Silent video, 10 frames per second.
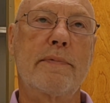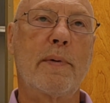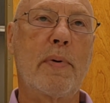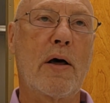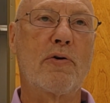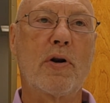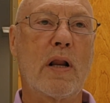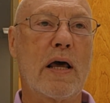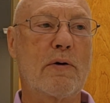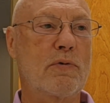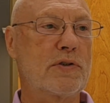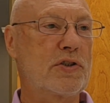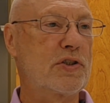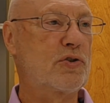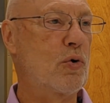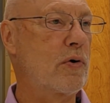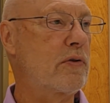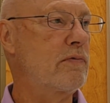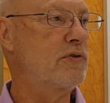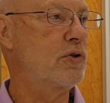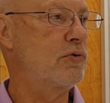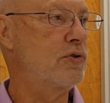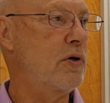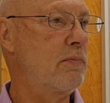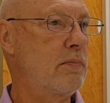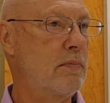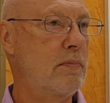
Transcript: The boundary line was just north of Jerusalem.